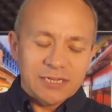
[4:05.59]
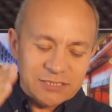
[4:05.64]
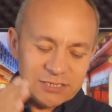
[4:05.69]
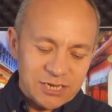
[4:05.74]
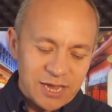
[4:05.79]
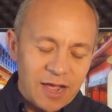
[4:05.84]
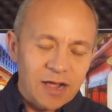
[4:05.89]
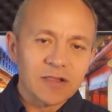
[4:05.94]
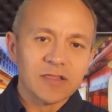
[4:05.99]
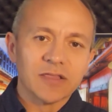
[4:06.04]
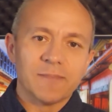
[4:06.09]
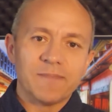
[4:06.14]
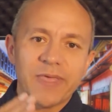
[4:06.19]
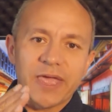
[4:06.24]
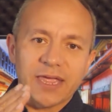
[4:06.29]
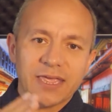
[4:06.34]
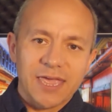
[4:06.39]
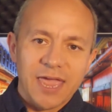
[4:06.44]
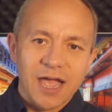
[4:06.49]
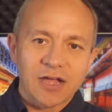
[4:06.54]
Tell them
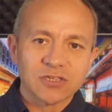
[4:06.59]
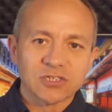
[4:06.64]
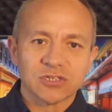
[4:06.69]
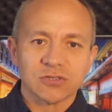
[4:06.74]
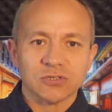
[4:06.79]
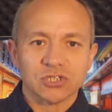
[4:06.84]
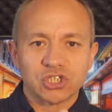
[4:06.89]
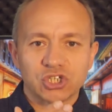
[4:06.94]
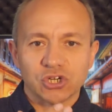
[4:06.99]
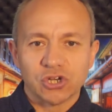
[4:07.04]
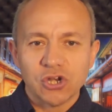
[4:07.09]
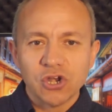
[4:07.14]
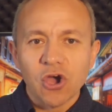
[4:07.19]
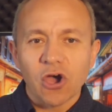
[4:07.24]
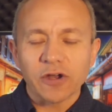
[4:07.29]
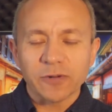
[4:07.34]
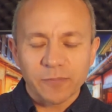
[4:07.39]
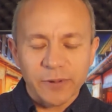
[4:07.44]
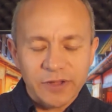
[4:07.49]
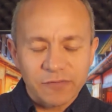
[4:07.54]
that councils should
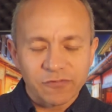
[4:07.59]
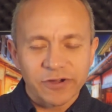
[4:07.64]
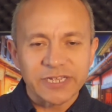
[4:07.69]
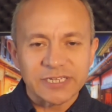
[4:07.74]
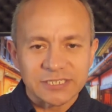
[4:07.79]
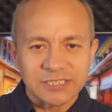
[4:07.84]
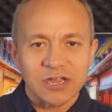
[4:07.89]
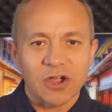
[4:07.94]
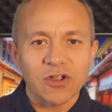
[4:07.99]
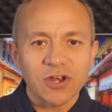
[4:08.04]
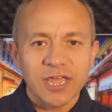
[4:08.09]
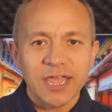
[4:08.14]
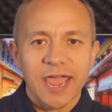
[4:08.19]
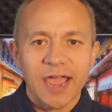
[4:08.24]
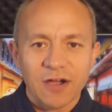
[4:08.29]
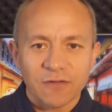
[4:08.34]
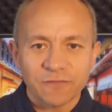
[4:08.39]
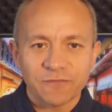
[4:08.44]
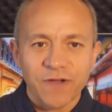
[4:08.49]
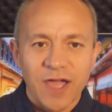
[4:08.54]
not be rezoning
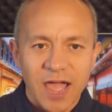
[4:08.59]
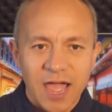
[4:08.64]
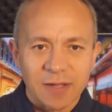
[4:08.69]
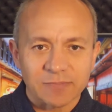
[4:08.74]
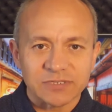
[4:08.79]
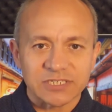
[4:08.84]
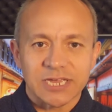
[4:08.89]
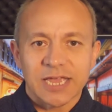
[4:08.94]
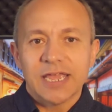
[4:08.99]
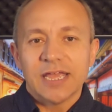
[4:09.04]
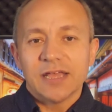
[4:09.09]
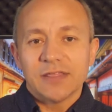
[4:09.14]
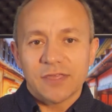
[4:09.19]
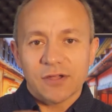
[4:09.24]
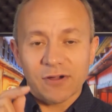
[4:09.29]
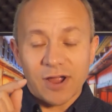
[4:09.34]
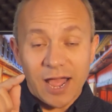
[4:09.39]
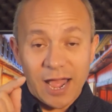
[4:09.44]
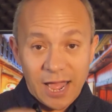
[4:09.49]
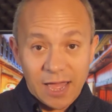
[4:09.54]
our farms.
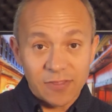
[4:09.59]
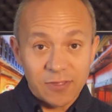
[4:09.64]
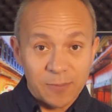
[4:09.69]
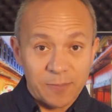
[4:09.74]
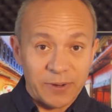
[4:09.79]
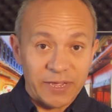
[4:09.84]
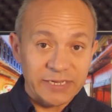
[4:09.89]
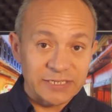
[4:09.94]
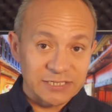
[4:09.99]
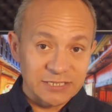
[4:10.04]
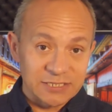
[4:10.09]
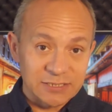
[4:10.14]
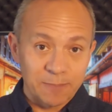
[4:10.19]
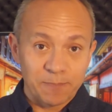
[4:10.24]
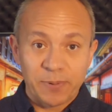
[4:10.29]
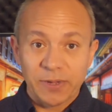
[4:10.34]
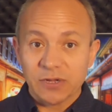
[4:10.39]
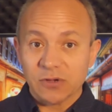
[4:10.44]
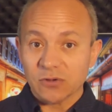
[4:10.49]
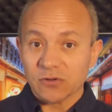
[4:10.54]
There are other places to
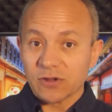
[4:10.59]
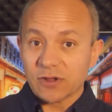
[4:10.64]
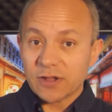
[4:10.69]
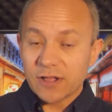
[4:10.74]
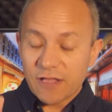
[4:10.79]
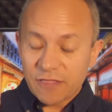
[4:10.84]
build.